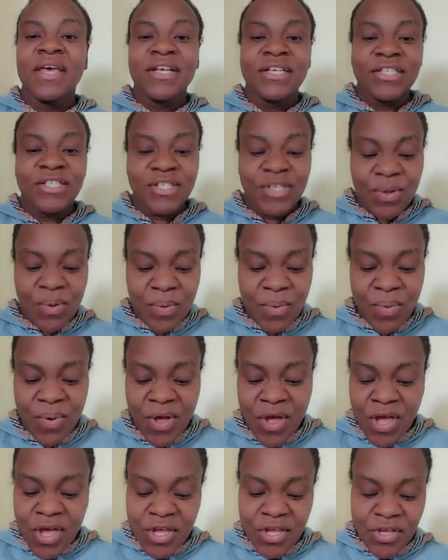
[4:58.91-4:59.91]
So
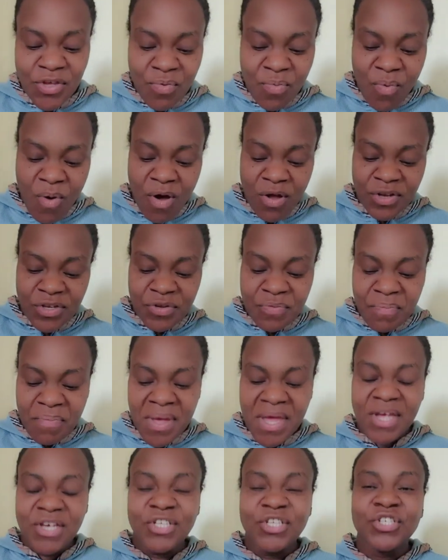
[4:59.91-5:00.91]
you want to
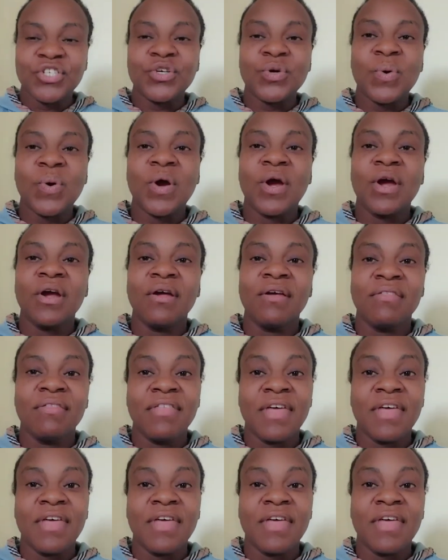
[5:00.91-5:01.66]
make sure